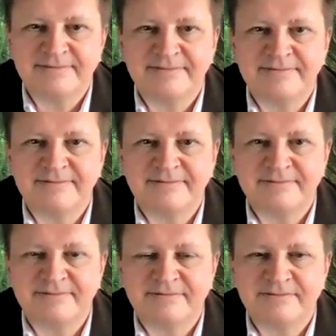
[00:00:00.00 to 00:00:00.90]

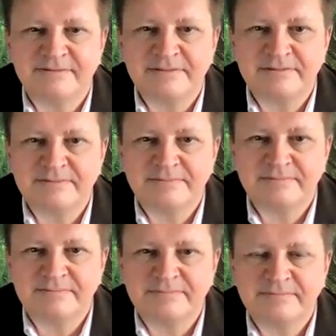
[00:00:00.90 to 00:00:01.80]

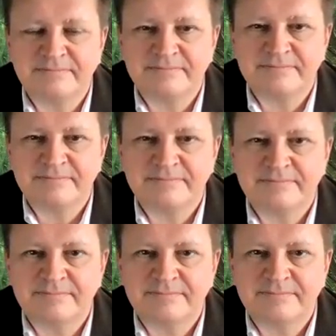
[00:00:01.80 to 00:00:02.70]

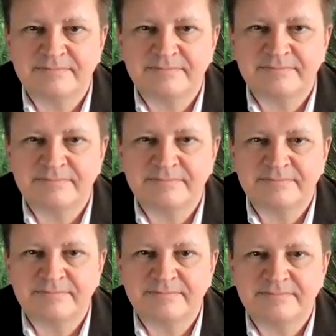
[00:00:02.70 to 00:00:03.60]

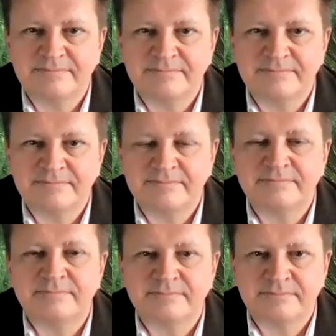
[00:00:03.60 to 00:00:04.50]

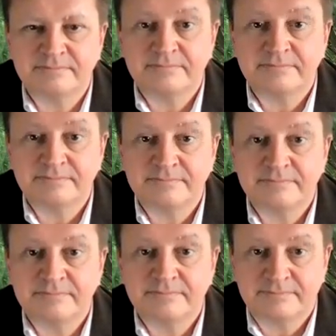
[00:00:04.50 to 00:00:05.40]

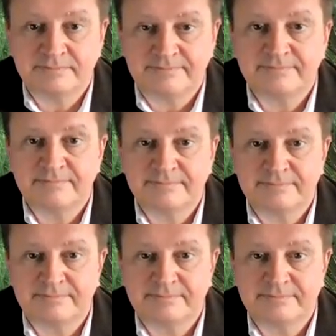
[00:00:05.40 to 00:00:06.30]

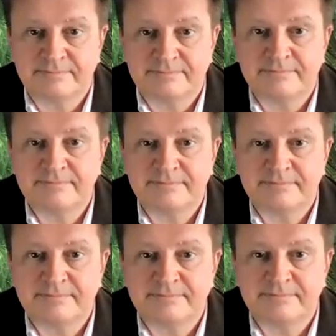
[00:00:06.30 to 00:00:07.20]

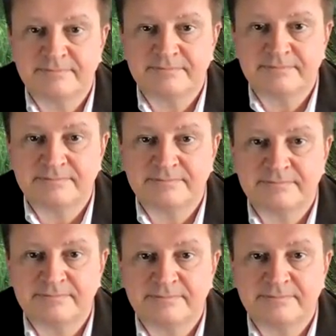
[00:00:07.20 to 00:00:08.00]
This person isn't speaking.